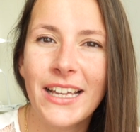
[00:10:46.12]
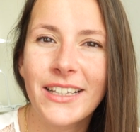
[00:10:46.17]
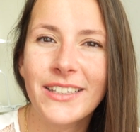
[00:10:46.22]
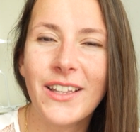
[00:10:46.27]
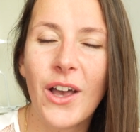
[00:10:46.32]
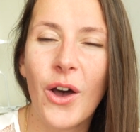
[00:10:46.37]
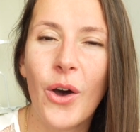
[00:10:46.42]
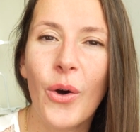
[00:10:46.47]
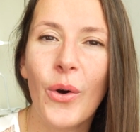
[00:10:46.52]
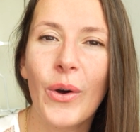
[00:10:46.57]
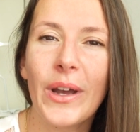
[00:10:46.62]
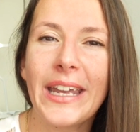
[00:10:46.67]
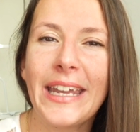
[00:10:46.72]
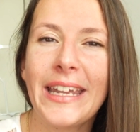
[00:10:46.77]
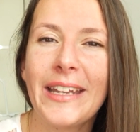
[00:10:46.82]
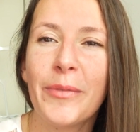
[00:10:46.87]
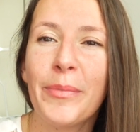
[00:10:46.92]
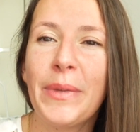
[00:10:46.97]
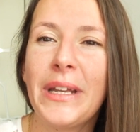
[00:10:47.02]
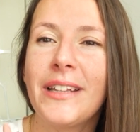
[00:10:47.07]
So
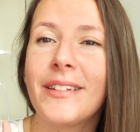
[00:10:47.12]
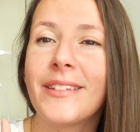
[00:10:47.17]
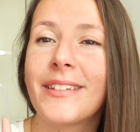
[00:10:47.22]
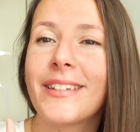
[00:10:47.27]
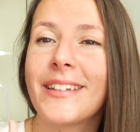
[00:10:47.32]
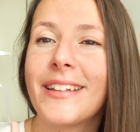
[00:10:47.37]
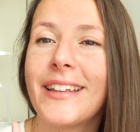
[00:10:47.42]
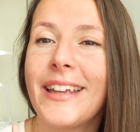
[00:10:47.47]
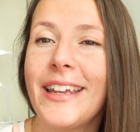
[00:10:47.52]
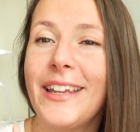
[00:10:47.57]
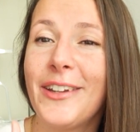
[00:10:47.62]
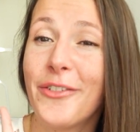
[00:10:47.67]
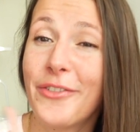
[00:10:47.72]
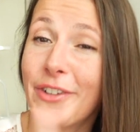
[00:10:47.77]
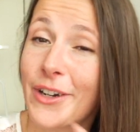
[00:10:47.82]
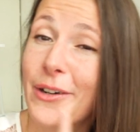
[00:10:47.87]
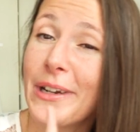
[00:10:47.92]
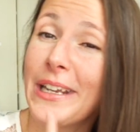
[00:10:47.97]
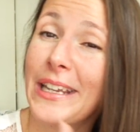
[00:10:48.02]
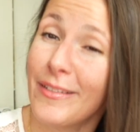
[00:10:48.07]
it means in a
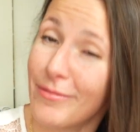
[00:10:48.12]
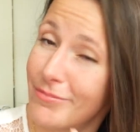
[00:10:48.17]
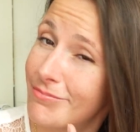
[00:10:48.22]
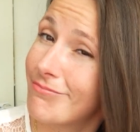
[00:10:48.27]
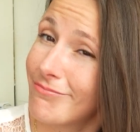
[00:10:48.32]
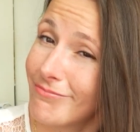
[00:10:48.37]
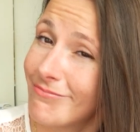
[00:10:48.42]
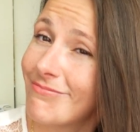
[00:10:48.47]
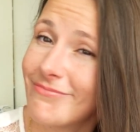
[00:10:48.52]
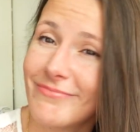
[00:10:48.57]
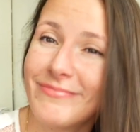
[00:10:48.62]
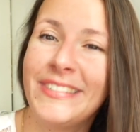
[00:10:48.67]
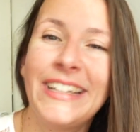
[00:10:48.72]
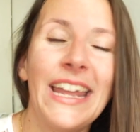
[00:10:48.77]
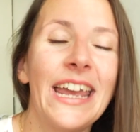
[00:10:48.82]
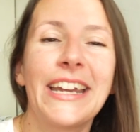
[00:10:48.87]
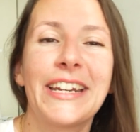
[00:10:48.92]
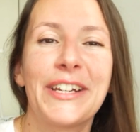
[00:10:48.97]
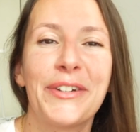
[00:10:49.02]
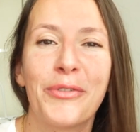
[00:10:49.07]
very
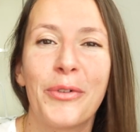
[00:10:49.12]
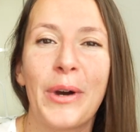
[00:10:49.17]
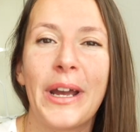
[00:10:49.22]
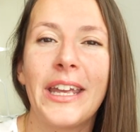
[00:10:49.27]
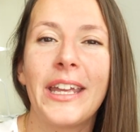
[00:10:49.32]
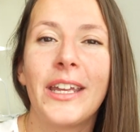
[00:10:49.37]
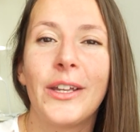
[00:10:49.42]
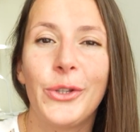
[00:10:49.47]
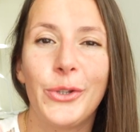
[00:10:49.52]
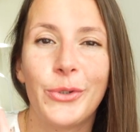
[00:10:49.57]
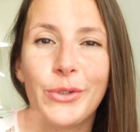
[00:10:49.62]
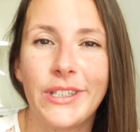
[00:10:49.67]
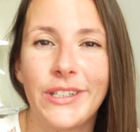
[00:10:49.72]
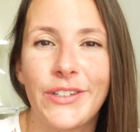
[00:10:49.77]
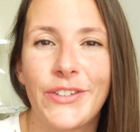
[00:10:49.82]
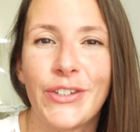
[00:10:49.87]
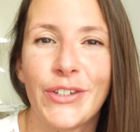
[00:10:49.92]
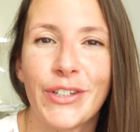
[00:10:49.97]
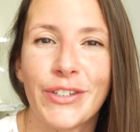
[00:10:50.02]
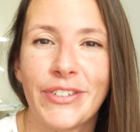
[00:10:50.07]
negative way, you
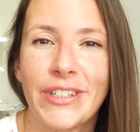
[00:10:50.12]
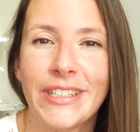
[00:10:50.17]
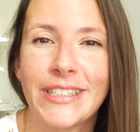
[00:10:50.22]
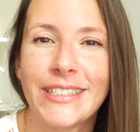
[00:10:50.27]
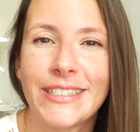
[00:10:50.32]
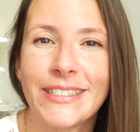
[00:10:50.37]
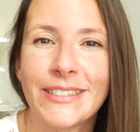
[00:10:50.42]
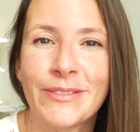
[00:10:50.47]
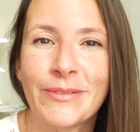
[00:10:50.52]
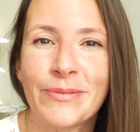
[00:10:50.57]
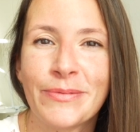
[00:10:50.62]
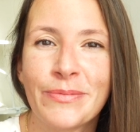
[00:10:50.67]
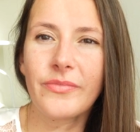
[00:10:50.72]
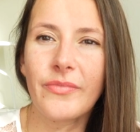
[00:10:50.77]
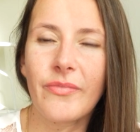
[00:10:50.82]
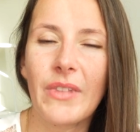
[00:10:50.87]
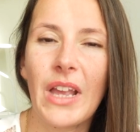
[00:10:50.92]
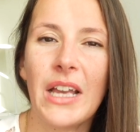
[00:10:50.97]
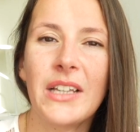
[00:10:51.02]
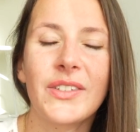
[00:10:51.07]
deserve it.
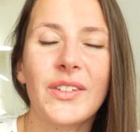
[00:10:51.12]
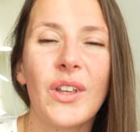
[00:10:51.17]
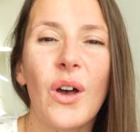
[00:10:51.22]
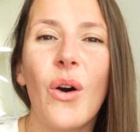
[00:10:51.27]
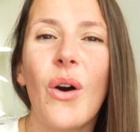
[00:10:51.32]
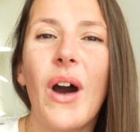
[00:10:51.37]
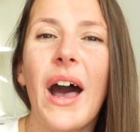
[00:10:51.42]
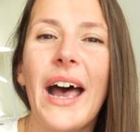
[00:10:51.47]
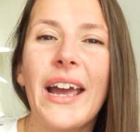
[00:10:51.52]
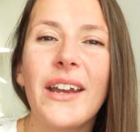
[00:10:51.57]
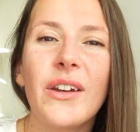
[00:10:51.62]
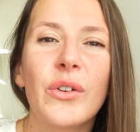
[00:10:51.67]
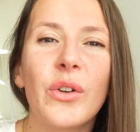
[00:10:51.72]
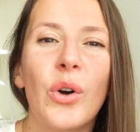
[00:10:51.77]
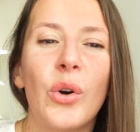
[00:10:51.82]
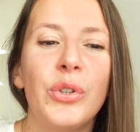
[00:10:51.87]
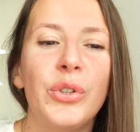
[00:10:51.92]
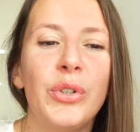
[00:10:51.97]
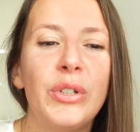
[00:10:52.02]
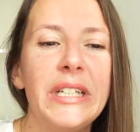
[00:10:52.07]
So I don't
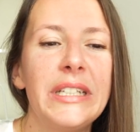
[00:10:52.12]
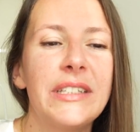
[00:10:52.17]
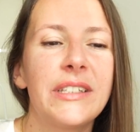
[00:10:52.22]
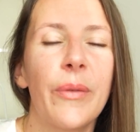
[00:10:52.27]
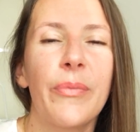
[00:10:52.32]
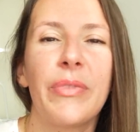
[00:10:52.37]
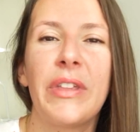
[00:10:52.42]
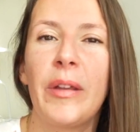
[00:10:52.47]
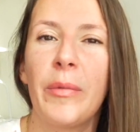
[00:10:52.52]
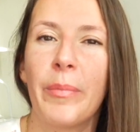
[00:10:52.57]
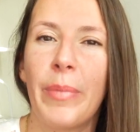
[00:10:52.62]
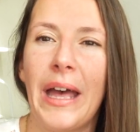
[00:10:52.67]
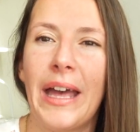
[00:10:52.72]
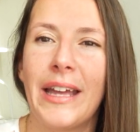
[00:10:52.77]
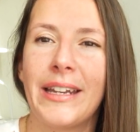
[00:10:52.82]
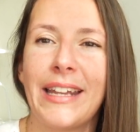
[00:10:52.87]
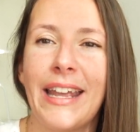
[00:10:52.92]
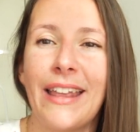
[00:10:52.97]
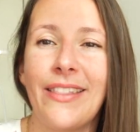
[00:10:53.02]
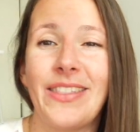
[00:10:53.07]
know, you did something
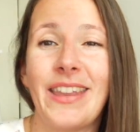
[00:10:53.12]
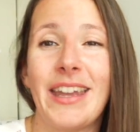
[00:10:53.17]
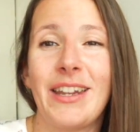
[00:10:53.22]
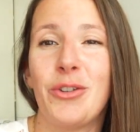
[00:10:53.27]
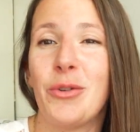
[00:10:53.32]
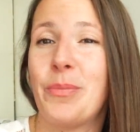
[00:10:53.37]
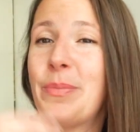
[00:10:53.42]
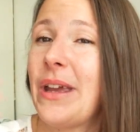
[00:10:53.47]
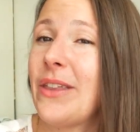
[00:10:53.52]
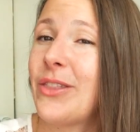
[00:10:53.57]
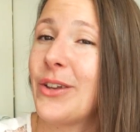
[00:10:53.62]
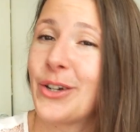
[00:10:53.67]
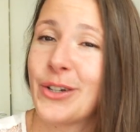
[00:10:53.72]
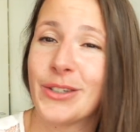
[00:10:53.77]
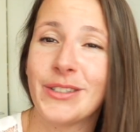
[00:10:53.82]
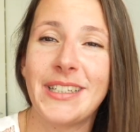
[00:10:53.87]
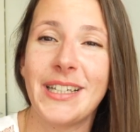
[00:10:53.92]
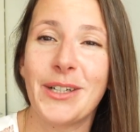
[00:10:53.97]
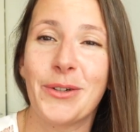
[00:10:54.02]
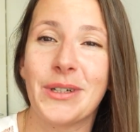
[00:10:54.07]
bad and then you pay the
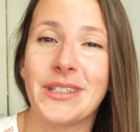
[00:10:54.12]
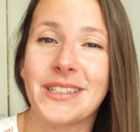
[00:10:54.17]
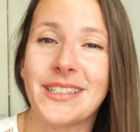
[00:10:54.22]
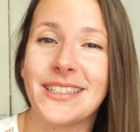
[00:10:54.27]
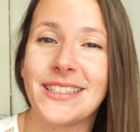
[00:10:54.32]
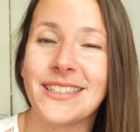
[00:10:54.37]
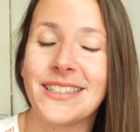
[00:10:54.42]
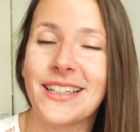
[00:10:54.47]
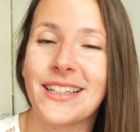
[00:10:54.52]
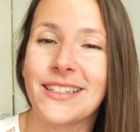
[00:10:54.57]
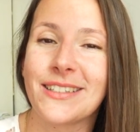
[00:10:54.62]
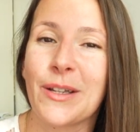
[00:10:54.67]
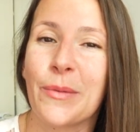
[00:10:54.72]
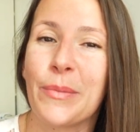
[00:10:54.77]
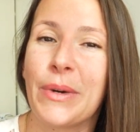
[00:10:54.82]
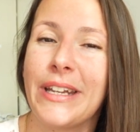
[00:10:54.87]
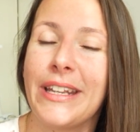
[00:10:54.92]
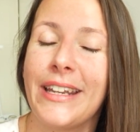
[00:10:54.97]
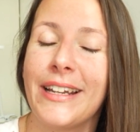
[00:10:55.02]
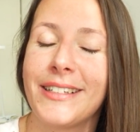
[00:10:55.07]
consequences,
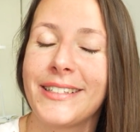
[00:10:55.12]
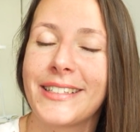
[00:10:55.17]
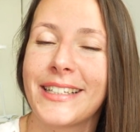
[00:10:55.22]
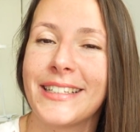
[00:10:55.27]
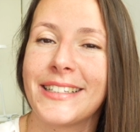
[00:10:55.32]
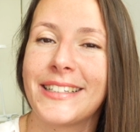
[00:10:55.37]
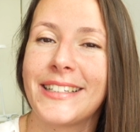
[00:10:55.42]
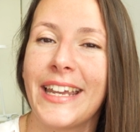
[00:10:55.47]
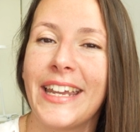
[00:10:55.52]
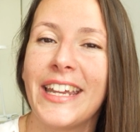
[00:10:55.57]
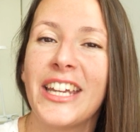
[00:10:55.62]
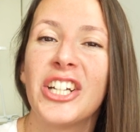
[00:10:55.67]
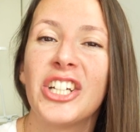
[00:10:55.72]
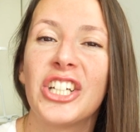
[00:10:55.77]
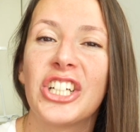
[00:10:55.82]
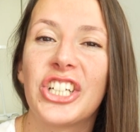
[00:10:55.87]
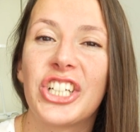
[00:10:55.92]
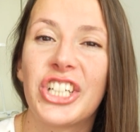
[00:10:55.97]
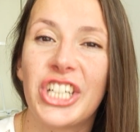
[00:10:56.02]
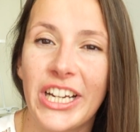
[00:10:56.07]
somebody else can say
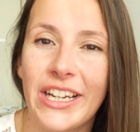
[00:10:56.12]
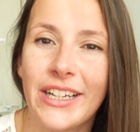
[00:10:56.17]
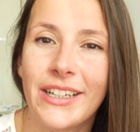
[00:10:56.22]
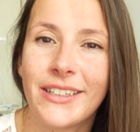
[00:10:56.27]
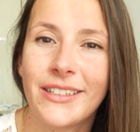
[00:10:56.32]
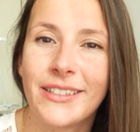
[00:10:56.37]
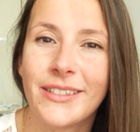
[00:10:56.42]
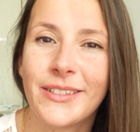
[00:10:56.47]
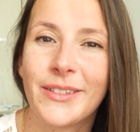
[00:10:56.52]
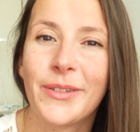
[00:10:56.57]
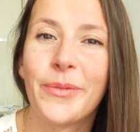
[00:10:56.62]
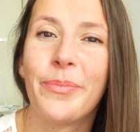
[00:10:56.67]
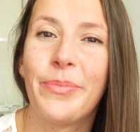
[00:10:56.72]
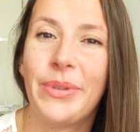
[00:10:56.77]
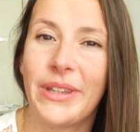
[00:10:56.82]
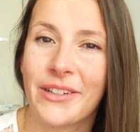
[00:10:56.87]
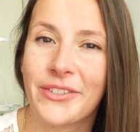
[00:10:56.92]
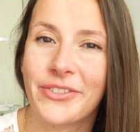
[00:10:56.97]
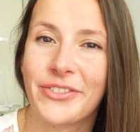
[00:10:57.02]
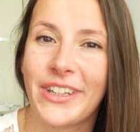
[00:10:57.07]
chez.
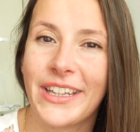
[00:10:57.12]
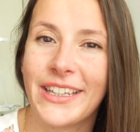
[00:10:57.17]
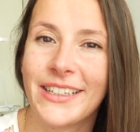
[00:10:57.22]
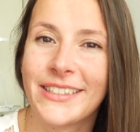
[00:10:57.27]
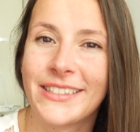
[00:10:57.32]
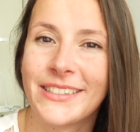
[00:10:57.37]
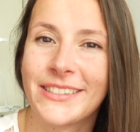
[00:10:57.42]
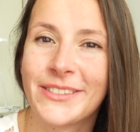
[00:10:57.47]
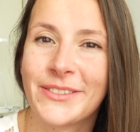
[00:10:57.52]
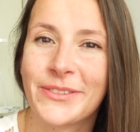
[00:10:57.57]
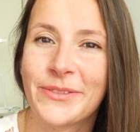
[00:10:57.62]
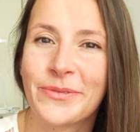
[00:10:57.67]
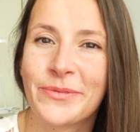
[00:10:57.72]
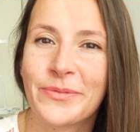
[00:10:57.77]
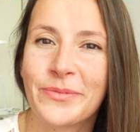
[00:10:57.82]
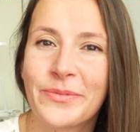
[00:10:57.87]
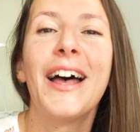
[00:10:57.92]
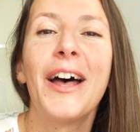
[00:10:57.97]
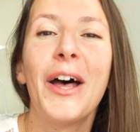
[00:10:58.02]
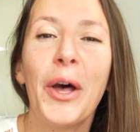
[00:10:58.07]
Bien fait.
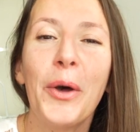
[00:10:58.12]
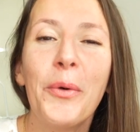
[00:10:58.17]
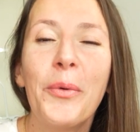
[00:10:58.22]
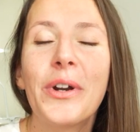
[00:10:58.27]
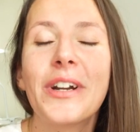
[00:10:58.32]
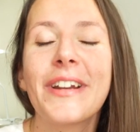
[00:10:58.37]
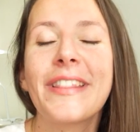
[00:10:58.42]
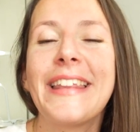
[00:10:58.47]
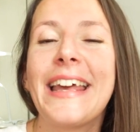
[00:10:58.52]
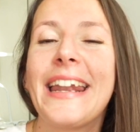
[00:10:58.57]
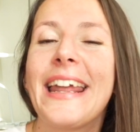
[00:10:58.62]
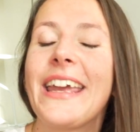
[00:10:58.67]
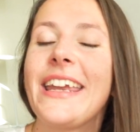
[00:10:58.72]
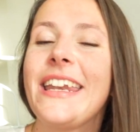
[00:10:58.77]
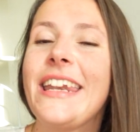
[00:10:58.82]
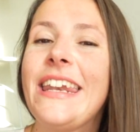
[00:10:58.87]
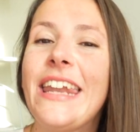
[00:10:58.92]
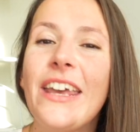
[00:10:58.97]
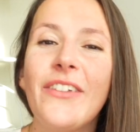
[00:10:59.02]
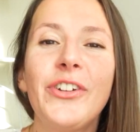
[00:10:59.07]
A word that
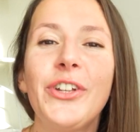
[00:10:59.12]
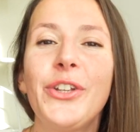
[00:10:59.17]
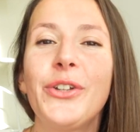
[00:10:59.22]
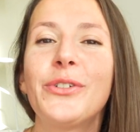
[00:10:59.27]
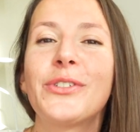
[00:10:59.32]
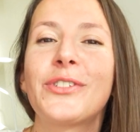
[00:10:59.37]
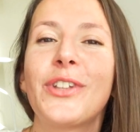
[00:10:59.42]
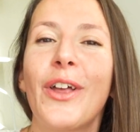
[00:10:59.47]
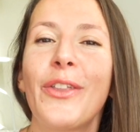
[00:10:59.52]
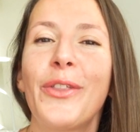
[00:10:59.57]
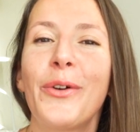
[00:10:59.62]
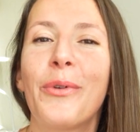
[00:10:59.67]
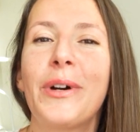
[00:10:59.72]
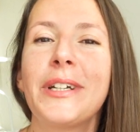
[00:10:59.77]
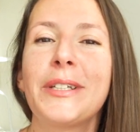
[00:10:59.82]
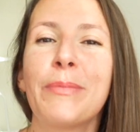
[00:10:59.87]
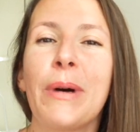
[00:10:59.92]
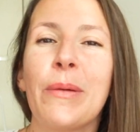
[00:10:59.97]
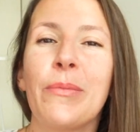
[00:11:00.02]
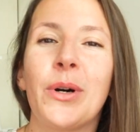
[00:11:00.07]
I never used,
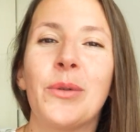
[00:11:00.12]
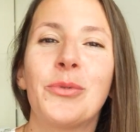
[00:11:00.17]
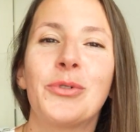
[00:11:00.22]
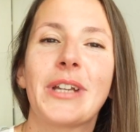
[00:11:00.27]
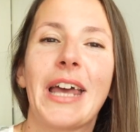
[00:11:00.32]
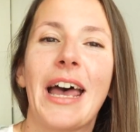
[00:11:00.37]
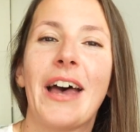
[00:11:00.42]
otherwise my mom would